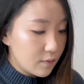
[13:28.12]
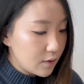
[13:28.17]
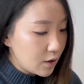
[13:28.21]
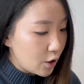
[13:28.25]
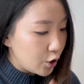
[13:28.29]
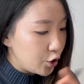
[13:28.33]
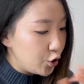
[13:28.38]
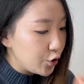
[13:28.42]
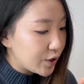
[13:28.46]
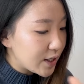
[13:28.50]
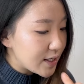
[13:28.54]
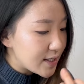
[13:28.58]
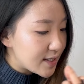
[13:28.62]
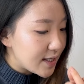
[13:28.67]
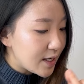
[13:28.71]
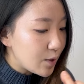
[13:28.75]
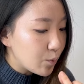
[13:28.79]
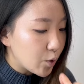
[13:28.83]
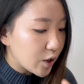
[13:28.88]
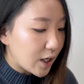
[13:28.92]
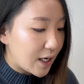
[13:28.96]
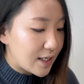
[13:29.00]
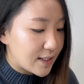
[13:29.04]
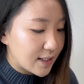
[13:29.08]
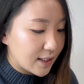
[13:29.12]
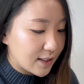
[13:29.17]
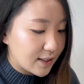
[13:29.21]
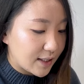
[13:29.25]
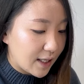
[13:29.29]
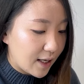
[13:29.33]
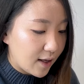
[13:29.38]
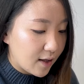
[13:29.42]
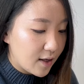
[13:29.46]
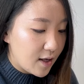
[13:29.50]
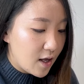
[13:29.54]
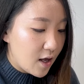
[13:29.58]
You can see what I did
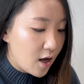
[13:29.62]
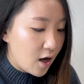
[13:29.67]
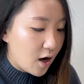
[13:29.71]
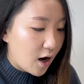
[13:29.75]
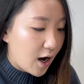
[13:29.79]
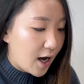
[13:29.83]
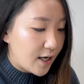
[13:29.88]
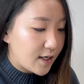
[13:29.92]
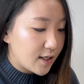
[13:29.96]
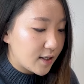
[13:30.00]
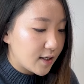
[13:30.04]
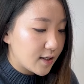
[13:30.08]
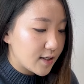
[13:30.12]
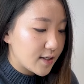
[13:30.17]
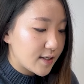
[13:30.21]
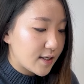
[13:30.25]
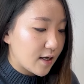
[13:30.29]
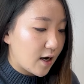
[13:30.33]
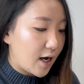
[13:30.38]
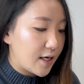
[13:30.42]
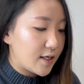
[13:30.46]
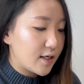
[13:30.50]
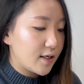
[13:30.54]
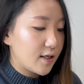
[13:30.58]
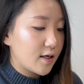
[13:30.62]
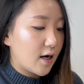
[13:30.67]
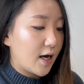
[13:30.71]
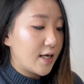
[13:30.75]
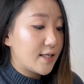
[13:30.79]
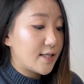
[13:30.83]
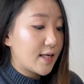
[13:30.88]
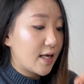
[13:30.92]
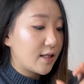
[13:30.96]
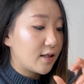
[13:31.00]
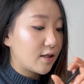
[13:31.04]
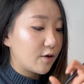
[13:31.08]
there. I
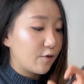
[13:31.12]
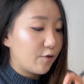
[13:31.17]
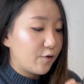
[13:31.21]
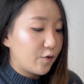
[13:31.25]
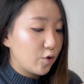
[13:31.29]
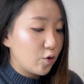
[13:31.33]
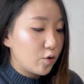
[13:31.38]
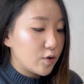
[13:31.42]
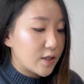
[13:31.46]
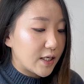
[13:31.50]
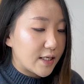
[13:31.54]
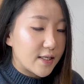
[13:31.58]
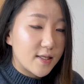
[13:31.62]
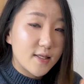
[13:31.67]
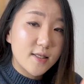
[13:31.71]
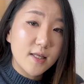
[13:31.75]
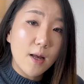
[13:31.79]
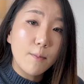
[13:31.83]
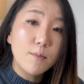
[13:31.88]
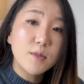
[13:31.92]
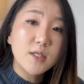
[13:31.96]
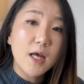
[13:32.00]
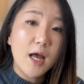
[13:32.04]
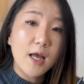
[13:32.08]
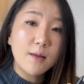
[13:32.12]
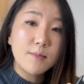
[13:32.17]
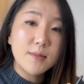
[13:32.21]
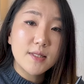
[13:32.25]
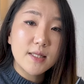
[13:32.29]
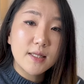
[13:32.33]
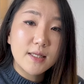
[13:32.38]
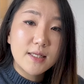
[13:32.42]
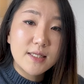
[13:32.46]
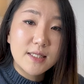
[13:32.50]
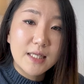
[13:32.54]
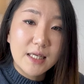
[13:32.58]
said the food is sometimes
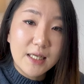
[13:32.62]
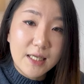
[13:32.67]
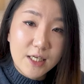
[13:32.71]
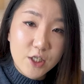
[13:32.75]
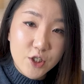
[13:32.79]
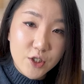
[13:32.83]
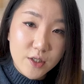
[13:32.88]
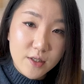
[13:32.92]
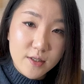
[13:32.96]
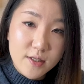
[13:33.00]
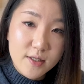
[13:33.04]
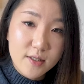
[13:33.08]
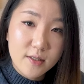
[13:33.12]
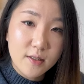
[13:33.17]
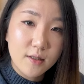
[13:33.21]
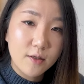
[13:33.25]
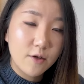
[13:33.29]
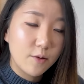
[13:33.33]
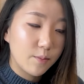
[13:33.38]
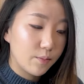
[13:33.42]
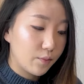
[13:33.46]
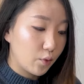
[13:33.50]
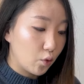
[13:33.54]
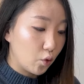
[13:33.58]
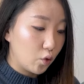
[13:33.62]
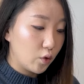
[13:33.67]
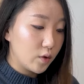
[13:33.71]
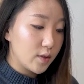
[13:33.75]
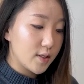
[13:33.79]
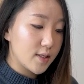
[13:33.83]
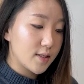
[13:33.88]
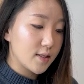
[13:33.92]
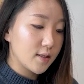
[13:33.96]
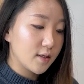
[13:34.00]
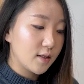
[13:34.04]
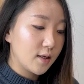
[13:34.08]
delicious,
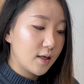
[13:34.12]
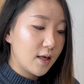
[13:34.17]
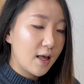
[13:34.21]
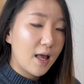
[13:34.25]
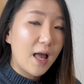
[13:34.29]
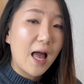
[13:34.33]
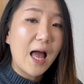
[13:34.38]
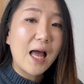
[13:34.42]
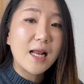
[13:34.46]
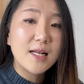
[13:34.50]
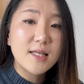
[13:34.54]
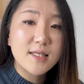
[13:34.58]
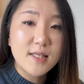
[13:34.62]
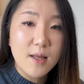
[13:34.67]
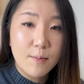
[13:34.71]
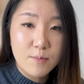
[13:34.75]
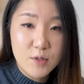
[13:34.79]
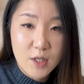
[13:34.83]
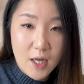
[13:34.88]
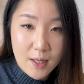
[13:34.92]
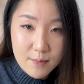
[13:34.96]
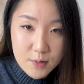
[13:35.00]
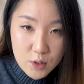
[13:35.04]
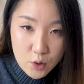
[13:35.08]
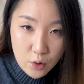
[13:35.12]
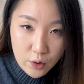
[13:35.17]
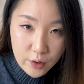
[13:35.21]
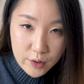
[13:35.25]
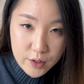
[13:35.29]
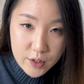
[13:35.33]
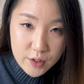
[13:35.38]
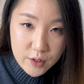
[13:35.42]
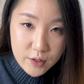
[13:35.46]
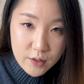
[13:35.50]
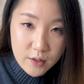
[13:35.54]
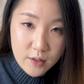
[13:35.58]
pause, and sometimes
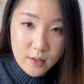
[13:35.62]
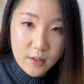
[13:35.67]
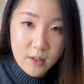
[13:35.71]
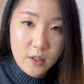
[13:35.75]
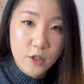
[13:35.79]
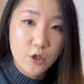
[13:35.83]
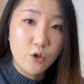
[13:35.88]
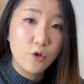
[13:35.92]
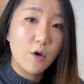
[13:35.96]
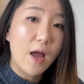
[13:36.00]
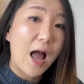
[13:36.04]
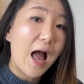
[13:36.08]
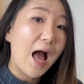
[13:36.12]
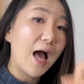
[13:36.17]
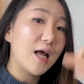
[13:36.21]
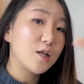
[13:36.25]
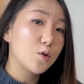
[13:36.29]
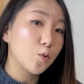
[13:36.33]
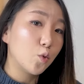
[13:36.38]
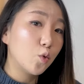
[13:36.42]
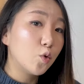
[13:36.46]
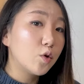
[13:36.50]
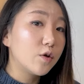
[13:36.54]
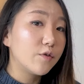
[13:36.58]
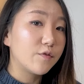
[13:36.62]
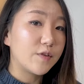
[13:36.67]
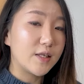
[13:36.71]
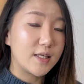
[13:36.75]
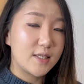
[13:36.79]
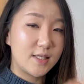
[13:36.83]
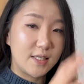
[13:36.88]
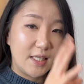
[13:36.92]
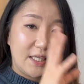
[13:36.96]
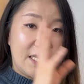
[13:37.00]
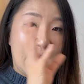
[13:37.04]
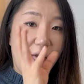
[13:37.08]
not. You add all of this
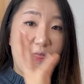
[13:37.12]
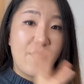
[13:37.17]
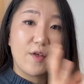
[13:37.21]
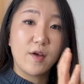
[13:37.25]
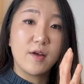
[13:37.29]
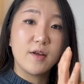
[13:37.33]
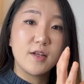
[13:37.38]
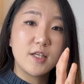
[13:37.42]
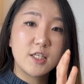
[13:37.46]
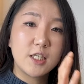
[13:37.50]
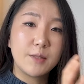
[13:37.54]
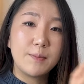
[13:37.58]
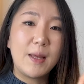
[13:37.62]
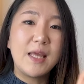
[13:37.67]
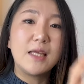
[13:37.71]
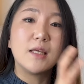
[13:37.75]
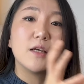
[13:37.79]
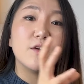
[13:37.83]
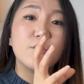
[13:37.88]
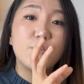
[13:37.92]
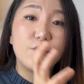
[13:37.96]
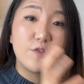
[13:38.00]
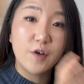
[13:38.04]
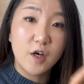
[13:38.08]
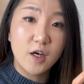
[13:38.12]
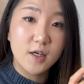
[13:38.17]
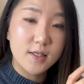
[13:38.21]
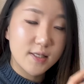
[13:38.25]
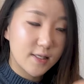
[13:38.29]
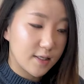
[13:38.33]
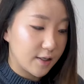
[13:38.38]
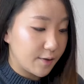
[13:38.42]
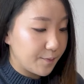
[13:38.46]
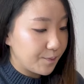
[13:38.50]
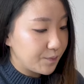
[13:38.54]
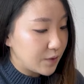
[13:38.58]
together to make it
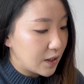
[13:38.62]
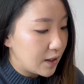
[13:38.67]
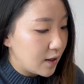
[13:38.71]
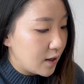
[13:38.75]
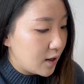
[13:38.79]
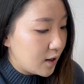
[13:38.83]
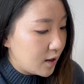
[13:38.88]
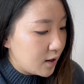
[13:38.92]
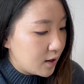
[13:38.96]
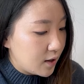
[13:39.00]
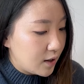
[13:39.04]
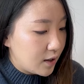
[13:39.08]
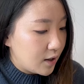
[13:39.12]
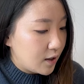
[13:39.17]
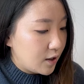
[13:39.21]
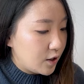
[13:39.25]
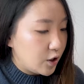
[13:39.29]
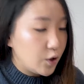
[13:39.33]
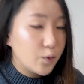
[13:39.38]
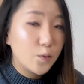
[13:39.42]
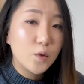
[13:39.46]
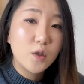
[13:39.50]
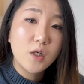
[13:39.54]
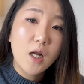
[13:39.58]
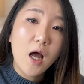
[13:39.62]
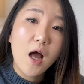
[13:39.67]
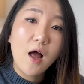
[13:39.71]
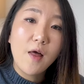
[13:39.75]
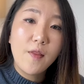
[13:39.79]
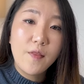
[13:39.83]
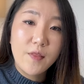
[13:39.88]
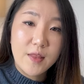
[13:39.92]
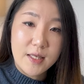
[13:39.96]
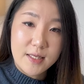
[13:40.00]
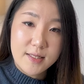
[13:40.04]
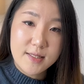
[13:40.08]
faster. You will
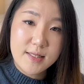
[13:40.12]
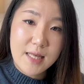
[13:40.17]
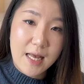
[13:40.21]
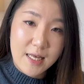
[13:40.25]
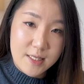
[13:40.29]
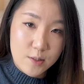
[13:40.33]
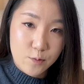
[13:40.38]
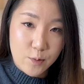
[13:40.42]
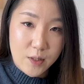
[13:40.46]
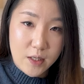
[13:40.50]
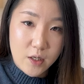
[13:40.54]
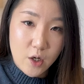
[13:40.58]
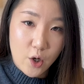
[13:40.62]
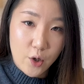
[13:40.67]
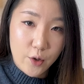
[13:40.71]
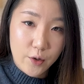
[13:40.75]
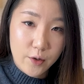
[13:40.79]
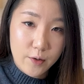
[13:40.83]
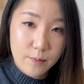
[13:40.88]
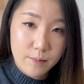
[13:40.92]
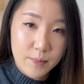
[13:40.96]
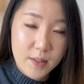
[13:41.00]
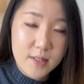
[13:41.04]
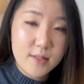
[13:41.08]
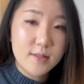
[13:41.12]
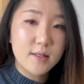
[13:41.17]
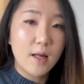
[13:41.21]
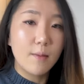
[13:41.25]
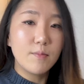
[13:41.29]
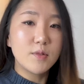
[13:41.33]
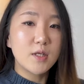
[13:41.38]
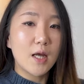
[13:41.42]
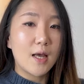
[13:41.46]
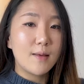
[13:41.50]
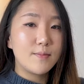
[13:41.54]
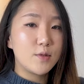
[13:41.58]
learn this as we go, but
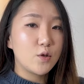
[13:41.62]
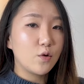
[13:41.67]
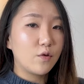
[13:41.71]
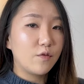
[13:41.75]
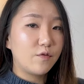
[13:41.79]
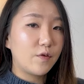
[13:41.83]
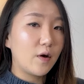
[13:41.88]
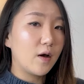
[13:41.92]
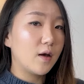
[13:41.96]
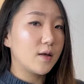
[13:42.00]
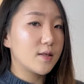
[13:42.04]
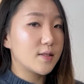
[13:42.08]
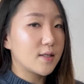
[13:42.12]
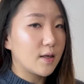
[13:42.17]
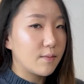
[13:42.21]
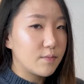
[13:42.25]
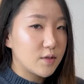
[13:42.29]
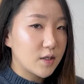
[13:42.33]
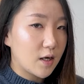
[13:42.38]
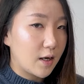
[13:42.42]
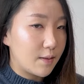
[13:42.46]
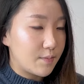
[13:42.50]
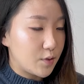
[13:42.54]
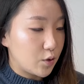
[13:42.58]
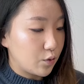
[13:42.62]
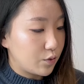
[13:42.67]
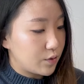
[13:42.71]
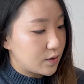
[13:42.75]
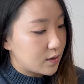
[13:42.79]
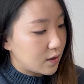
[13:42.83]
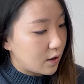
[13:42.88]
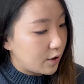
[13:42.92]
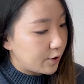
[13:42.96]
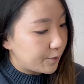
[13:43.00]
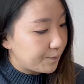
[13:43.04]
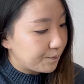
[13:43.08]
sometimes you're fast, sometimes you're
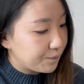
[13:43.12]
slow.